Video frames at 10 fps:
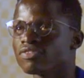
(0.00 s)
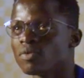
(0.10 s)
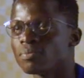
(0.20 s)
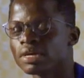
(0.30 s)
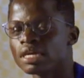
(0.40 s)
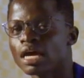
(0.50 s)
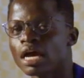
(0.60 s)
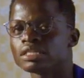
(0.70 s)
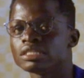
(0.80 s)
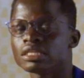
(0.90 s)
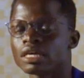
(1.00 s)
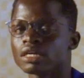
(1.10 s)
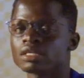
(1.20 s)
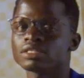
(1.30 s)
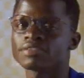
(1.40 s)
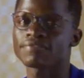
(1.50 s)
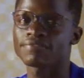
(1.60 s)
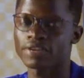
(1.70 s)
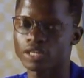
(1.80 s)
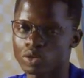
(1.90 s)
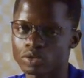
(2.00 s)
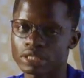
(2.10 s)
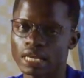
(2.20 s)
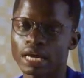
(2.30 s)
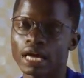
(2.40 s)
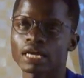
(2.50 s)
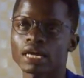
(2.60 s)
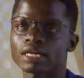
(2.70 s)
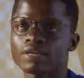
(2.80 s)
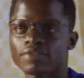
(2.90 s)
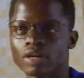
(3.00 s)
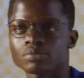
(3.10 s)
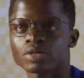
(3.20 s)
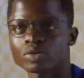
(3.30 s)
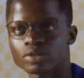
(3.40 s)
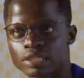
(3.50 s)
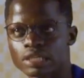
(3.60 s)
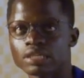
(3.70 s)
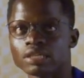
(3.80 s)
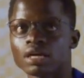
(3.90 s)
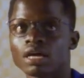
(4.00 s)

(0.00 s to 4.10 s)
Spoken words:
for me, I'd say, is facials. Like I developed a routine